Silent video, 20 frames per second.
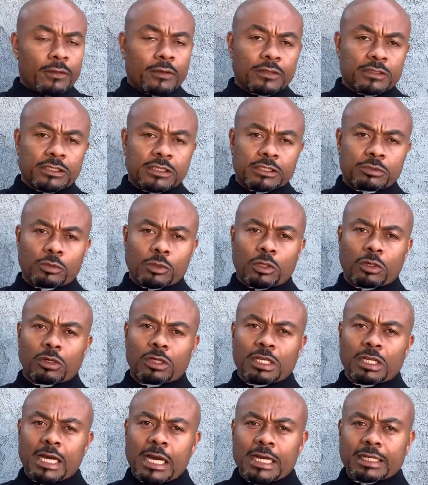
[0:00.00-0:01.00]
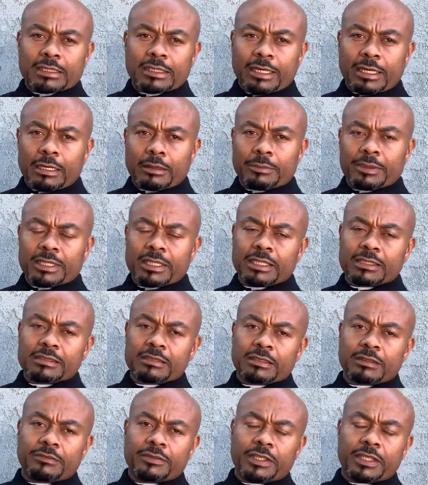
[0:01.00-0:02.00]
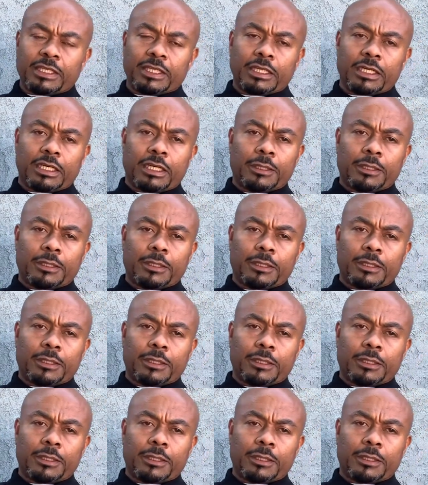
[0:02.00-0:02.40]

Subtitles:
since we're on lockdown because of the